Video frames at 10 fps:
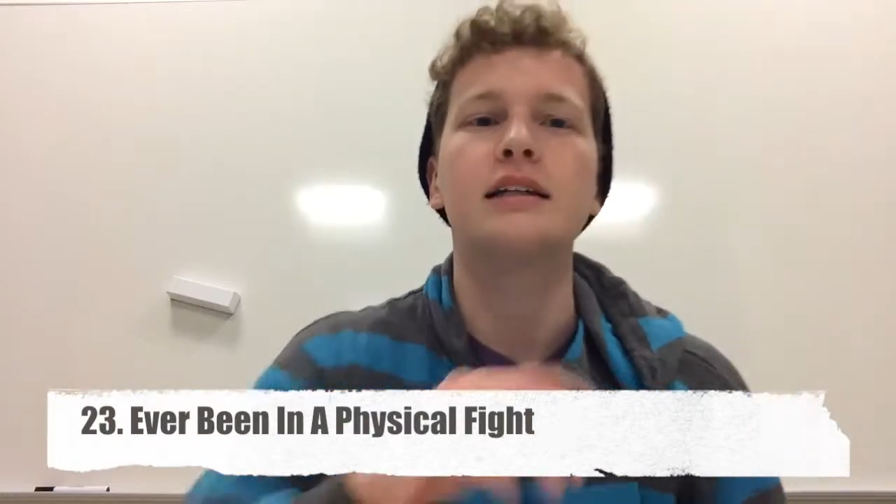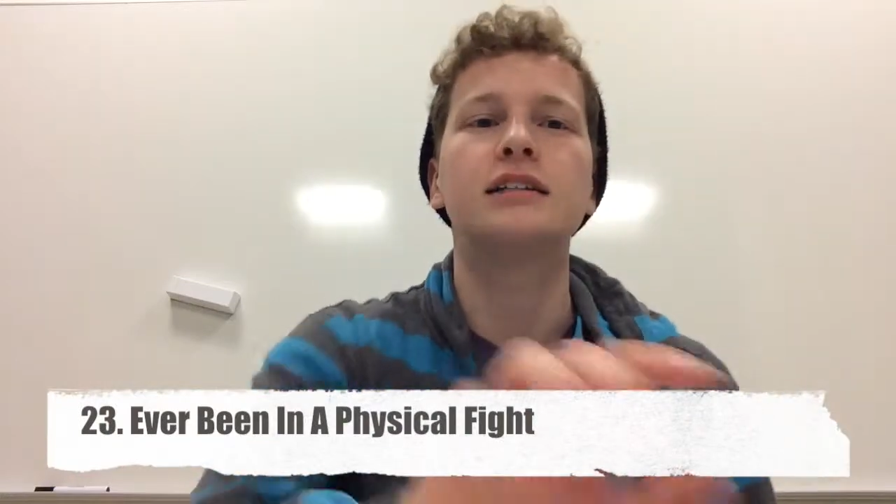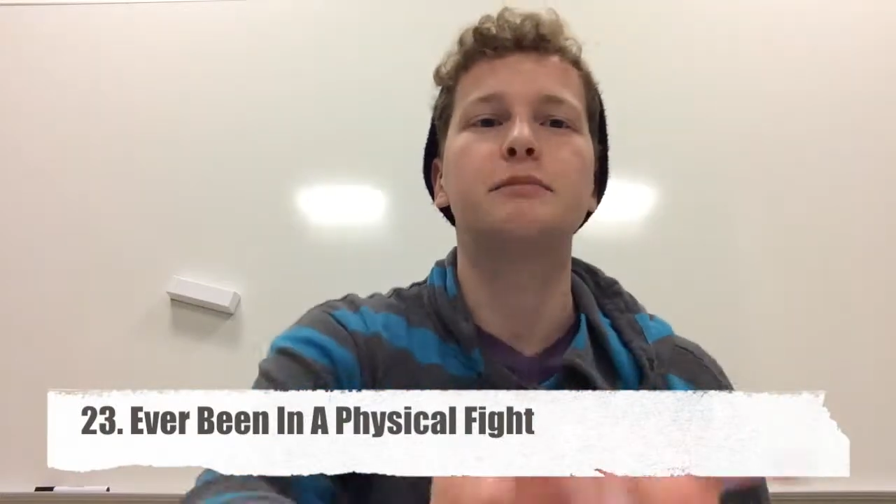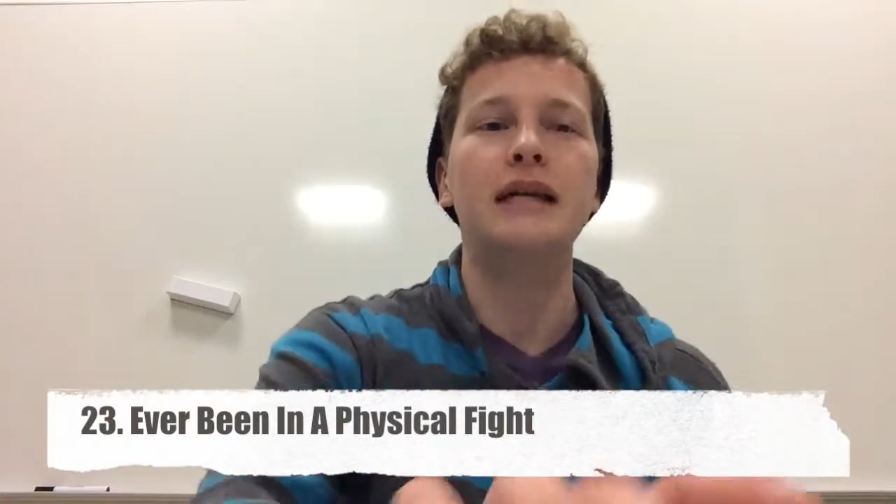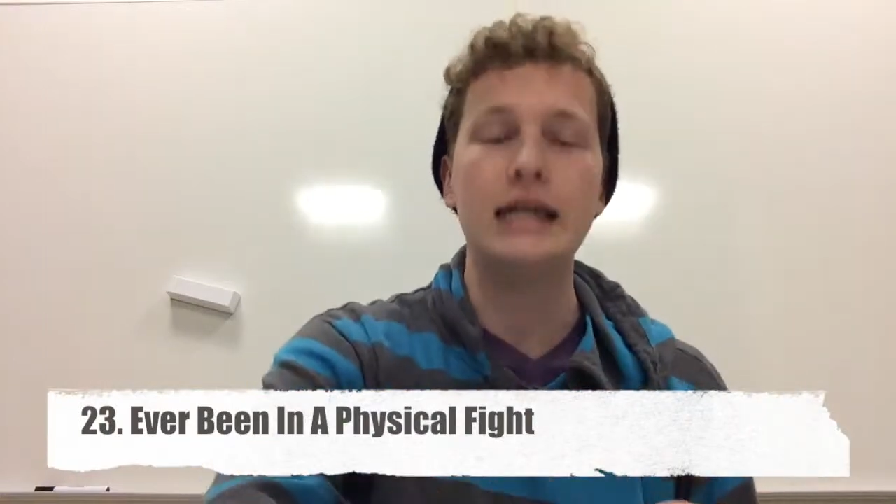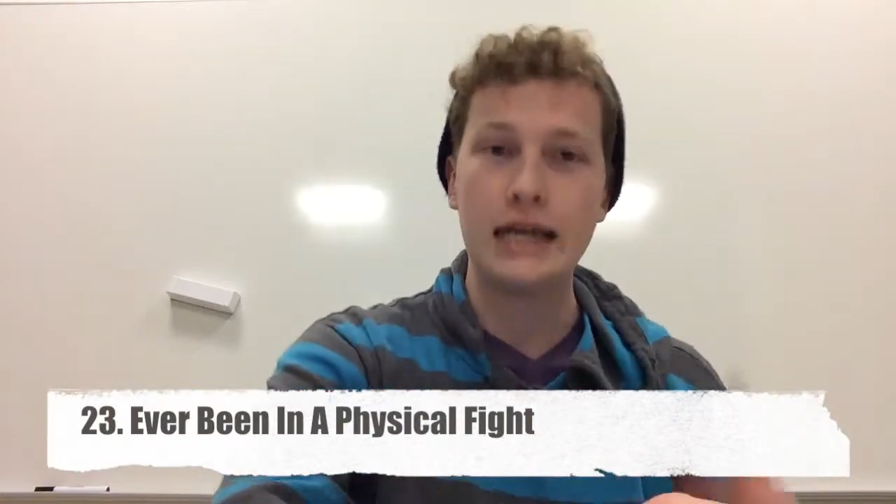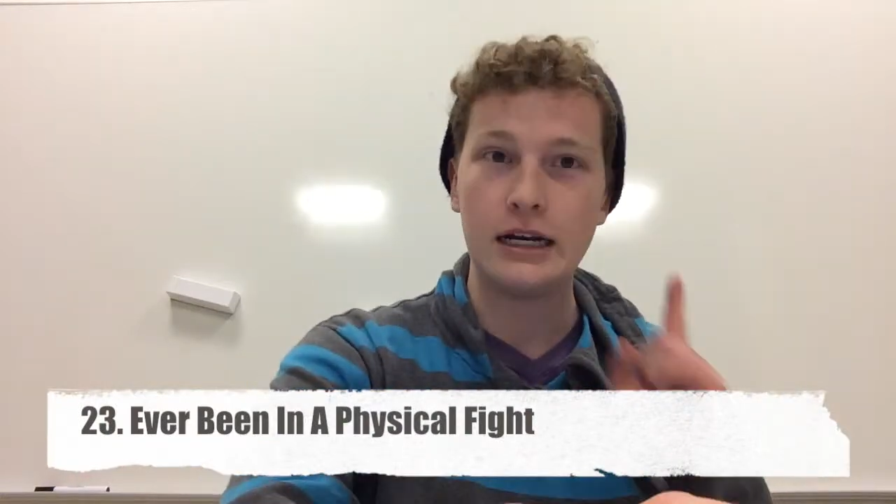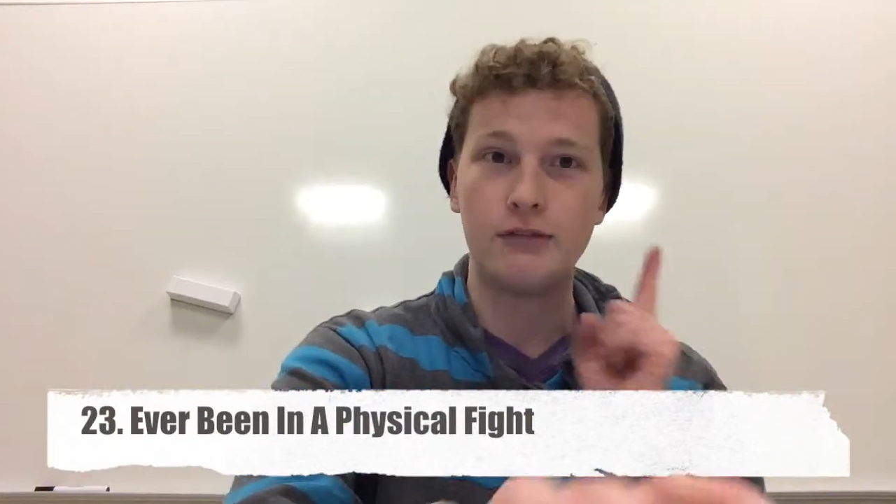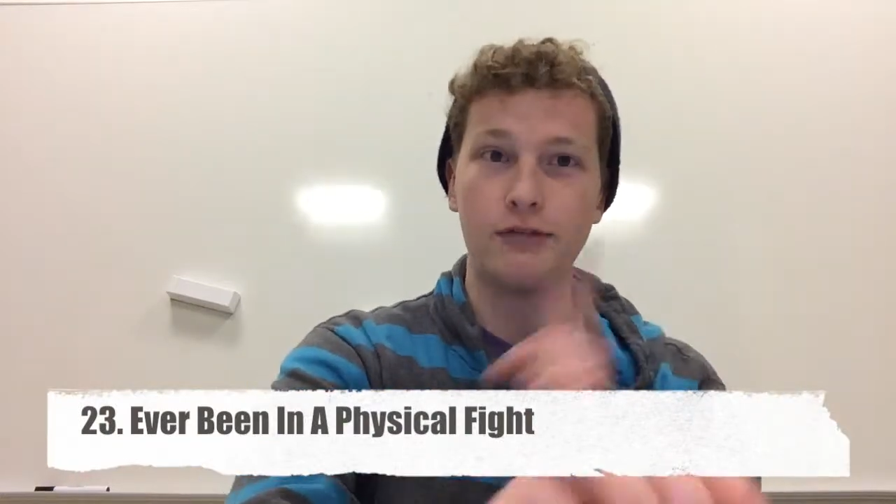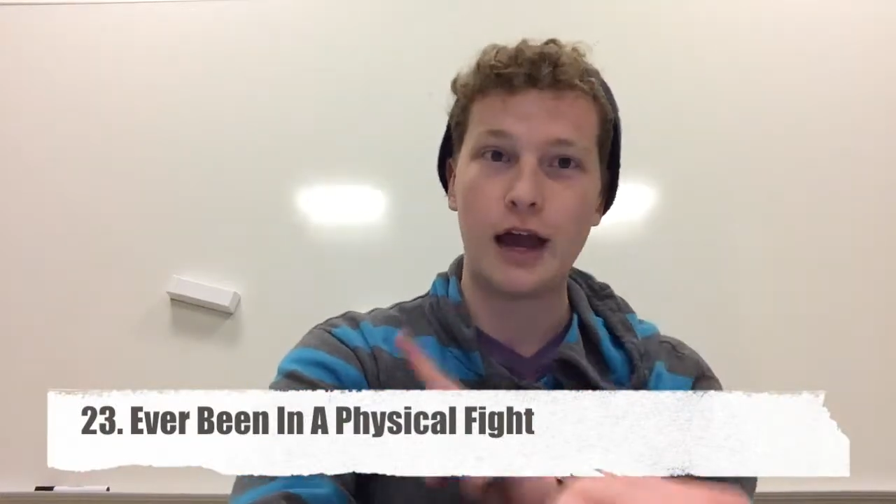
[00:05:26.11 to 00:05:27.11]
Does being
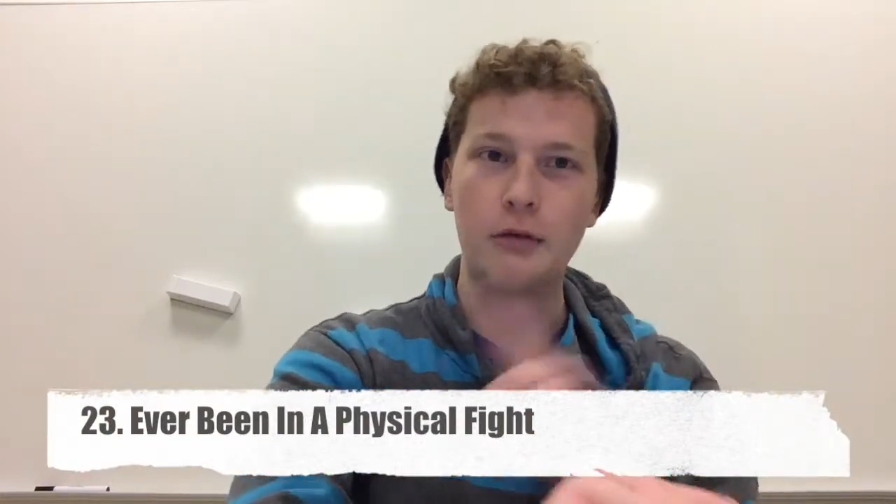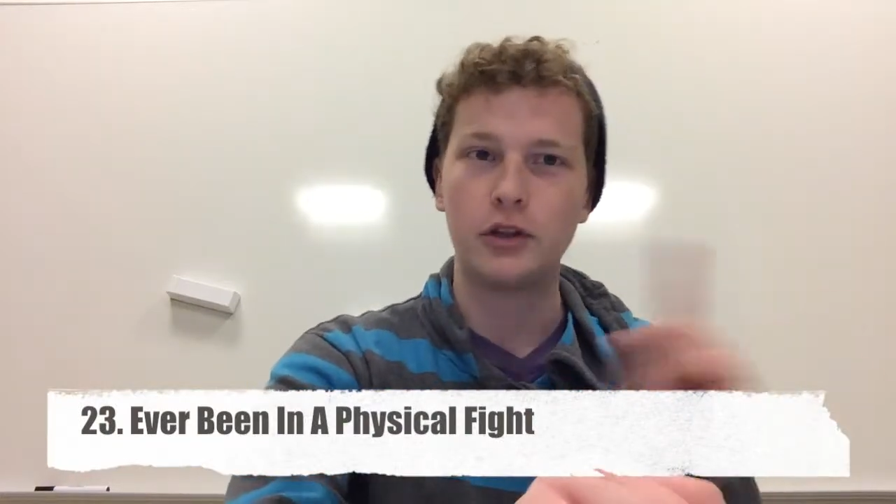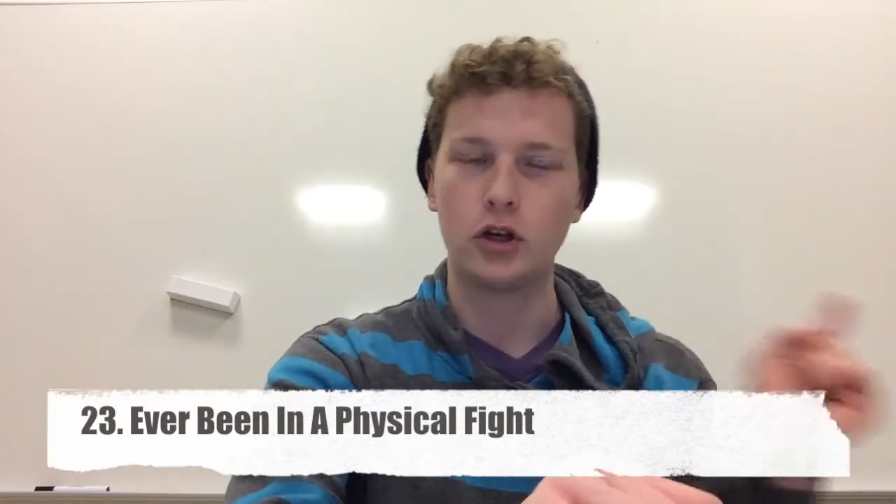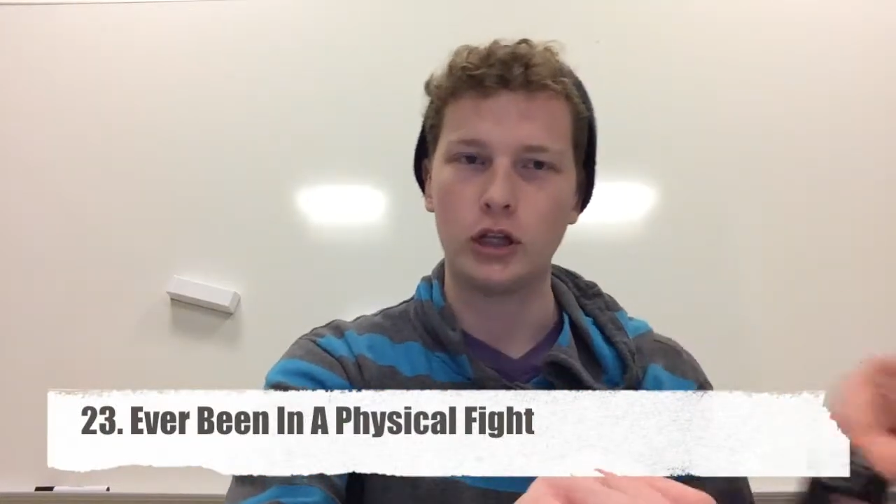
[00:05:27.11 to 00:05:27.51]
in a fight with